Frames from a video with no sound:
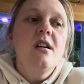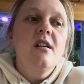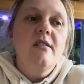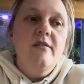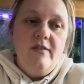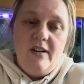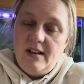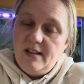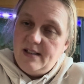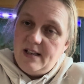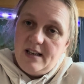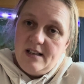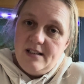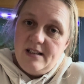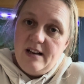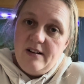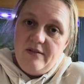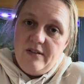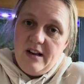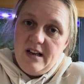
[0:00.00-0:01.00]
Valentine's
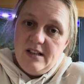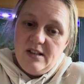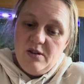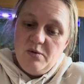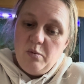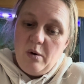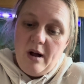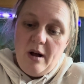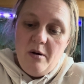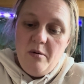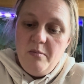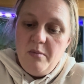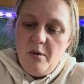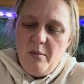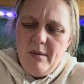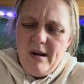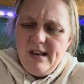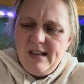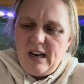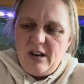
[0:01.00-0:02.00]
Day first as well, but
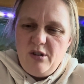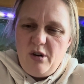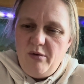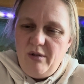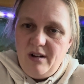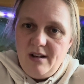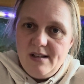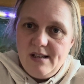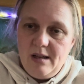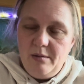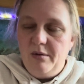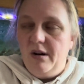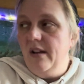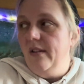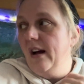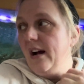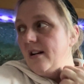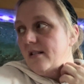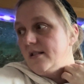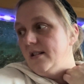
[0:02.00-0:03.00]
me and Dan don't really celebrate
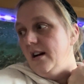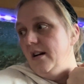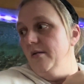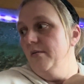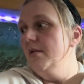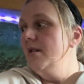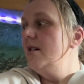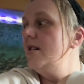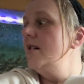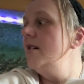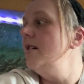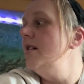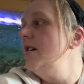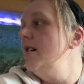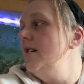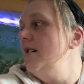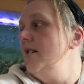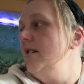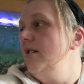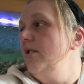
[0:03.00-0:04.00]
that, so
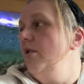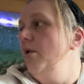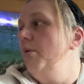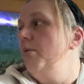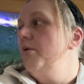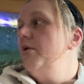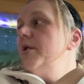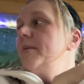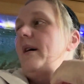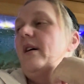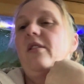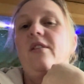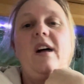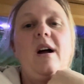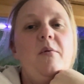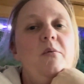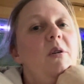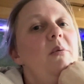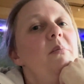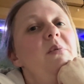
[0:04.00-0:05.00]
not worried about
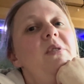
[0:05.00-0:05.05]
that one.